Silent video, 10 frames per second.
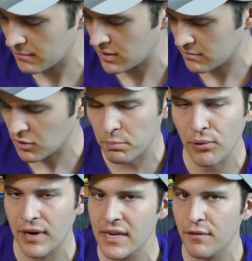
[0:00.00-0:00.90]
But they're
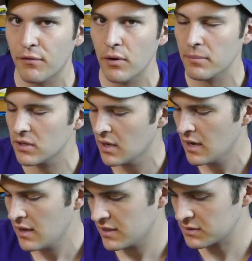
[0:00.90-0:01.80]
pretty affordable.
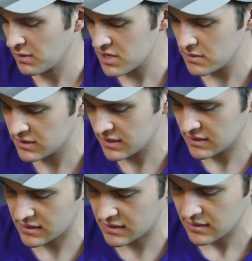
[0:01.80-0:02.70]
This one
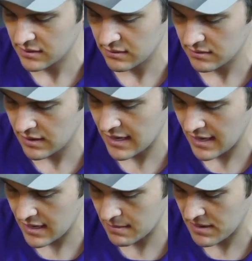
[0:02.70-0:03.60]
uses
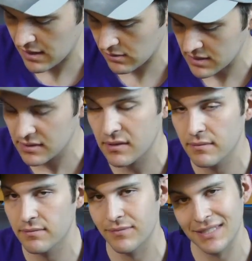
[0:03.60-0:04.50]
AA batteries.
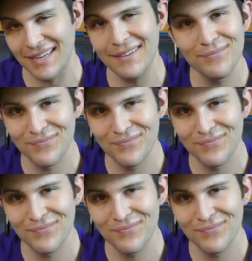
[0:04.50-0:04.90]
See?